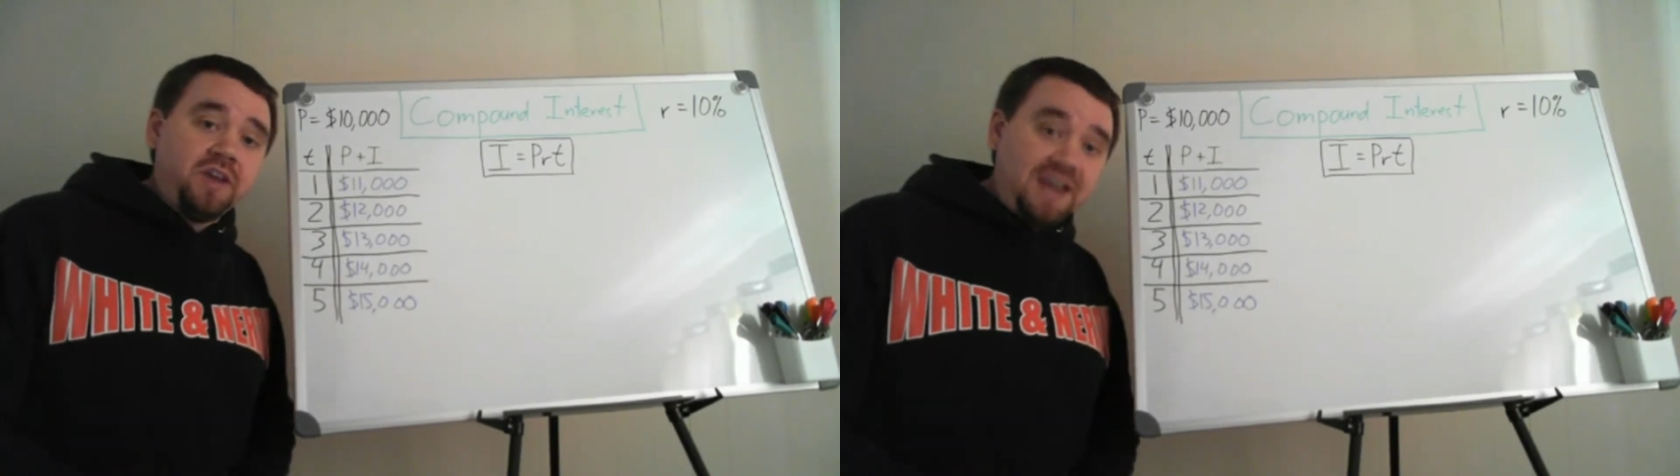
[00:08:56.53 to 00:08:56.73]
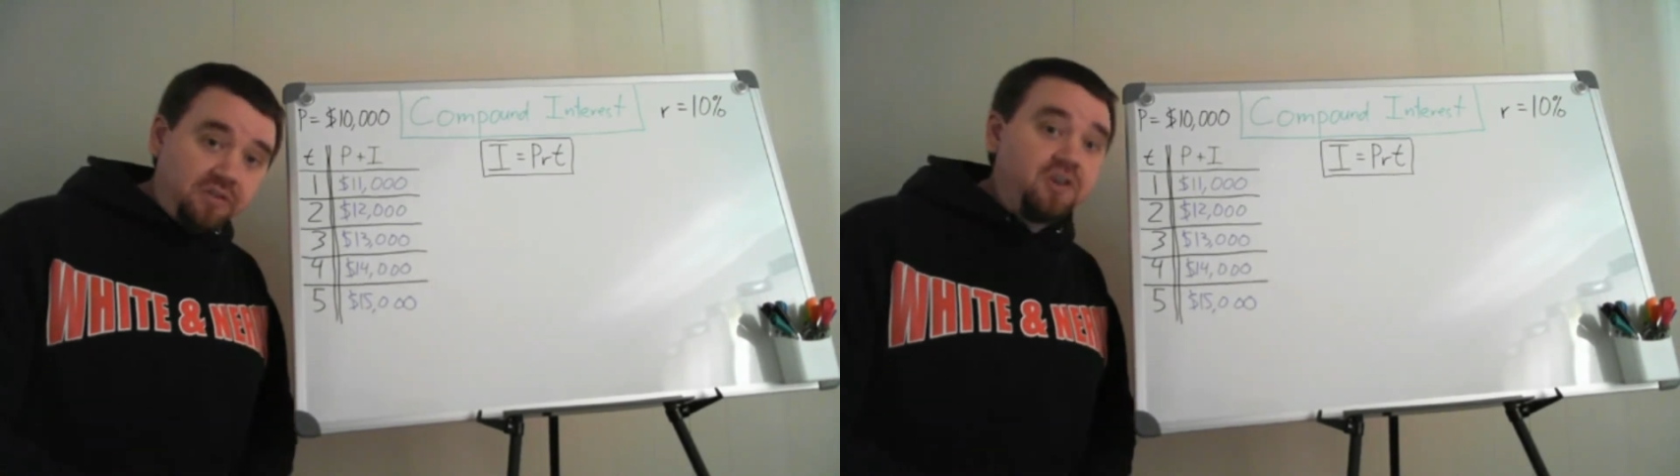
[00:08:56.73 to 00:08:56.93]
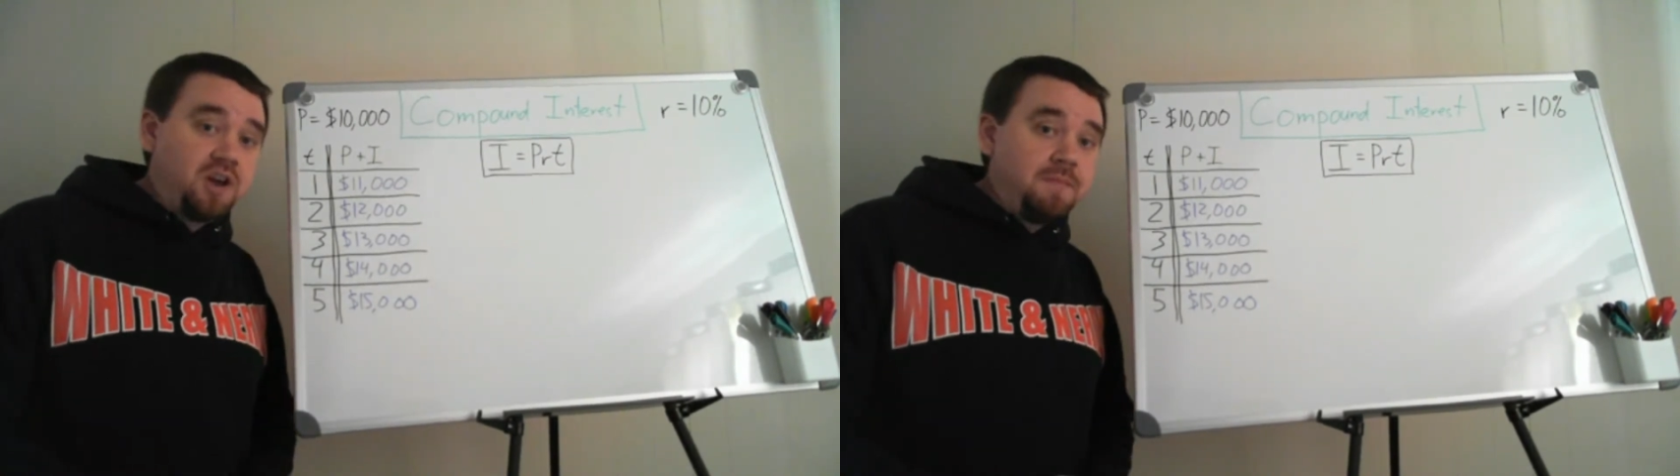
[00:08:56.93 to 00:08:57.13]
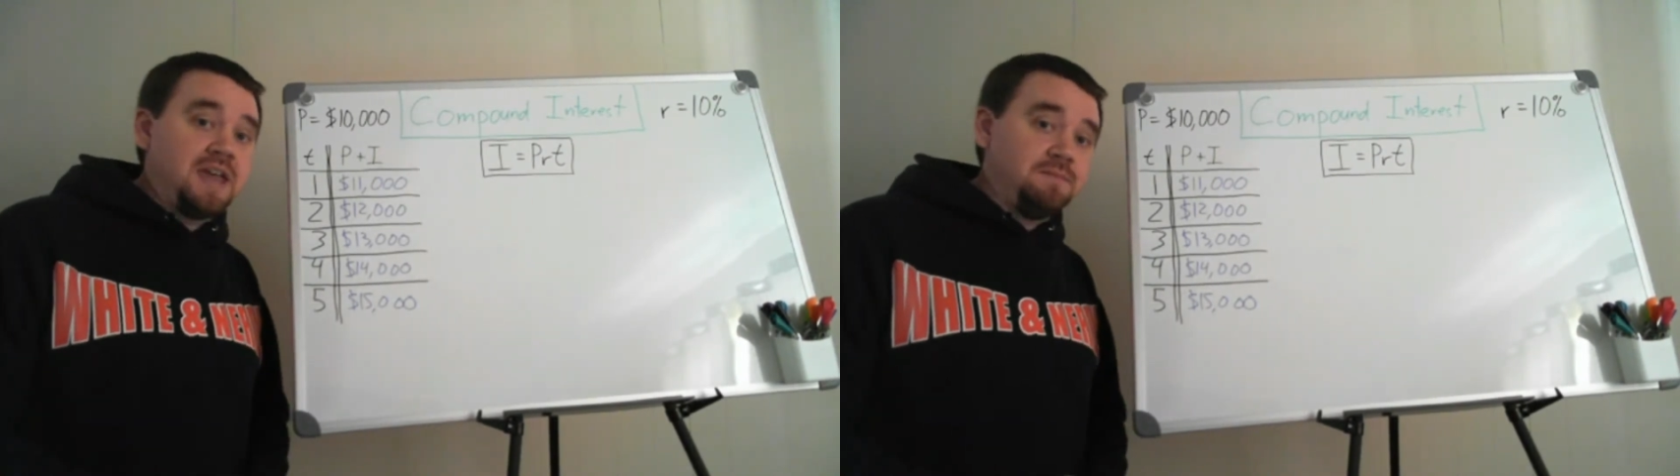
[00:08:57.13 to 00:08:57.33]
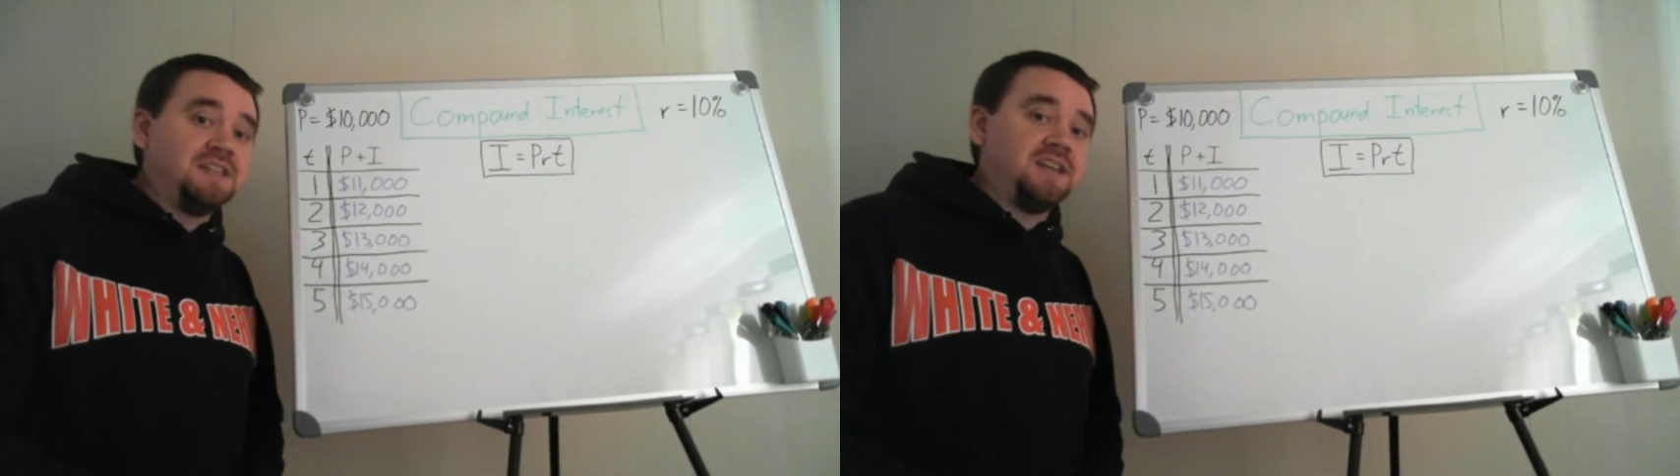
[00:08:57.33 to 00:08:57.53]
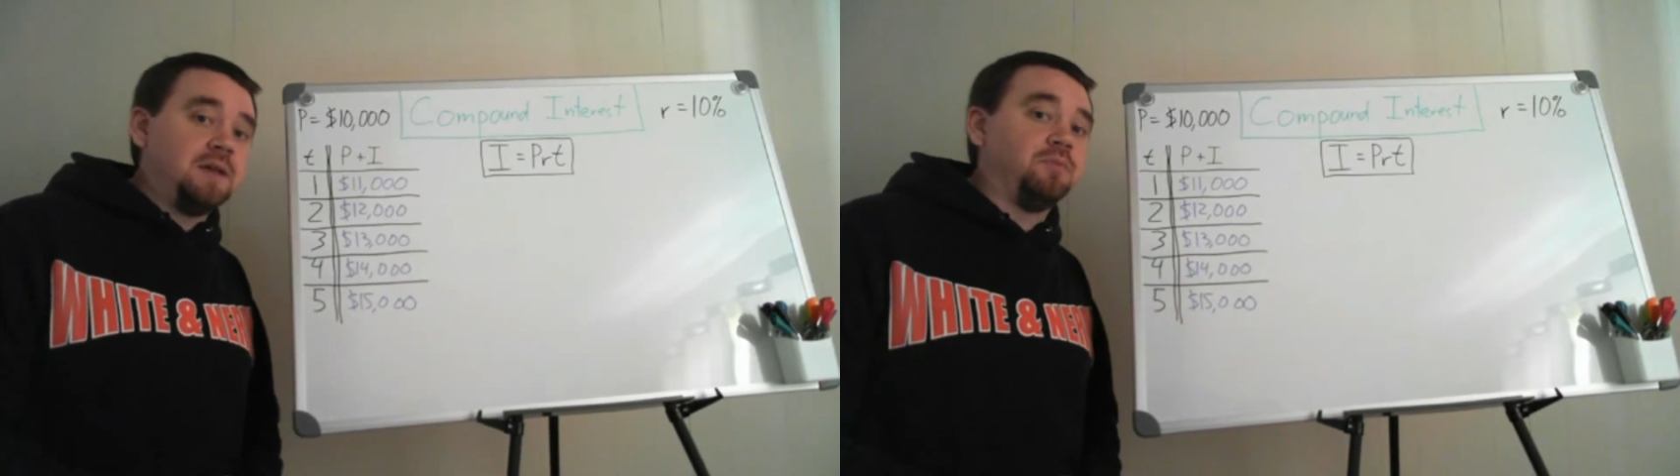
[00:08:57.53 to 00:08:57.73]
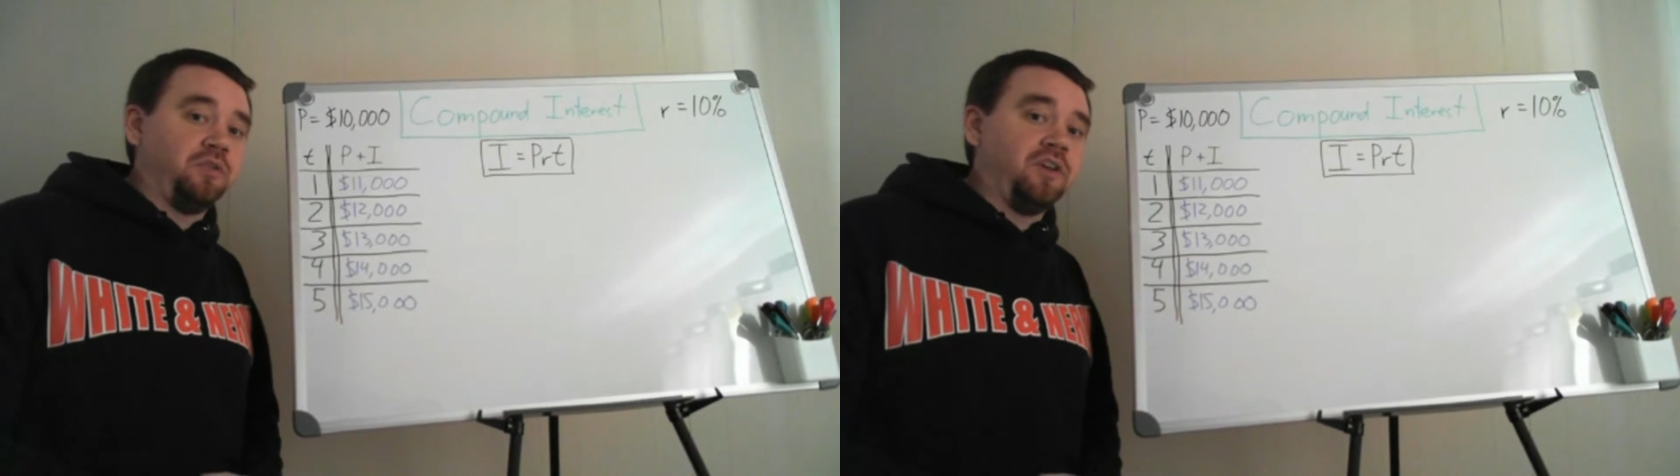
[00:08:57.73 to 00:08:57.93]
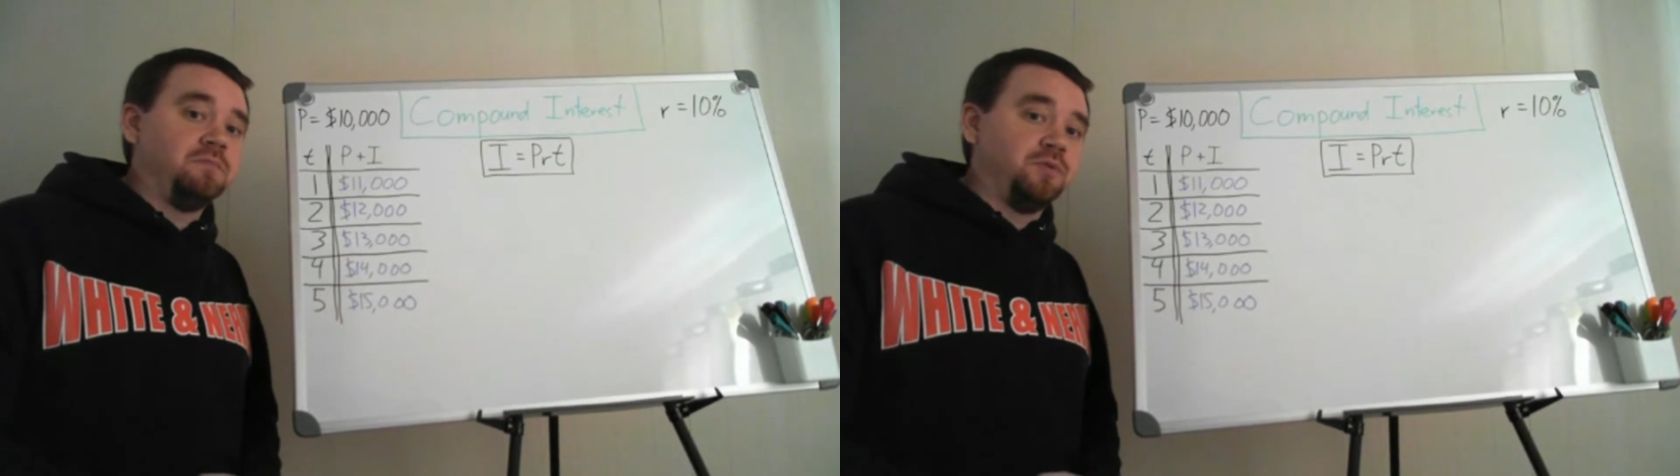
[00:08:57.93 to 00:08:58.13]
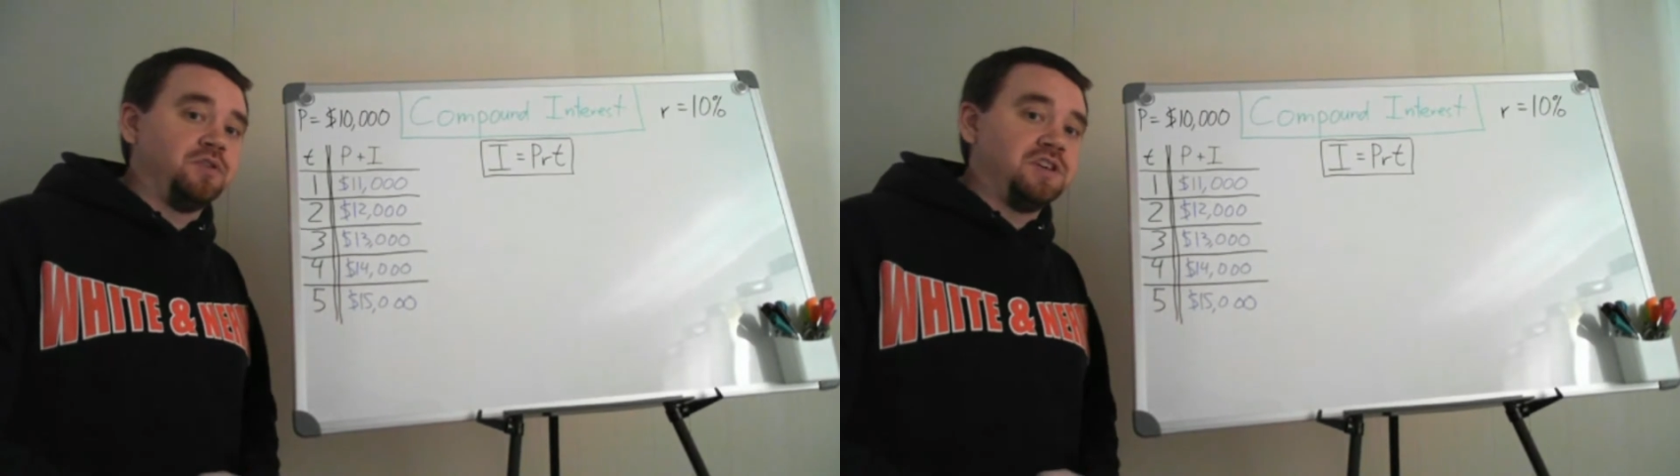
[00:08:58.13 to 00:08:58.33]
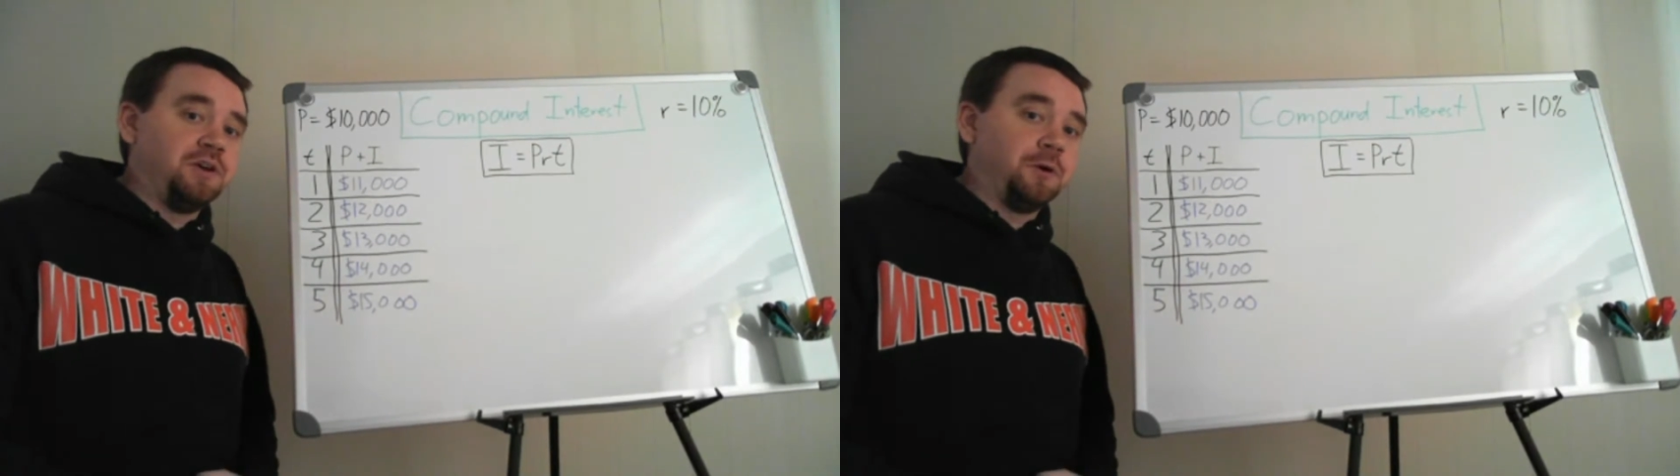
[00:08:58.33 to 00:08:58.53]
it's going to make me 10% per
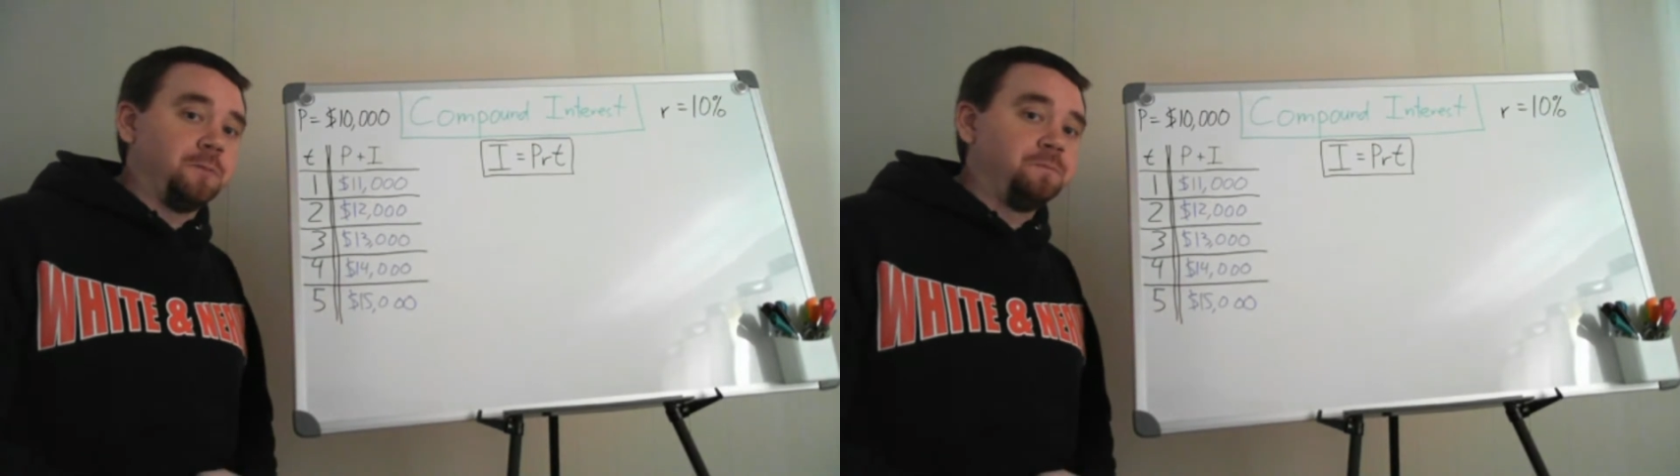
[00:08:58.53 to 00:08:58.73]
year.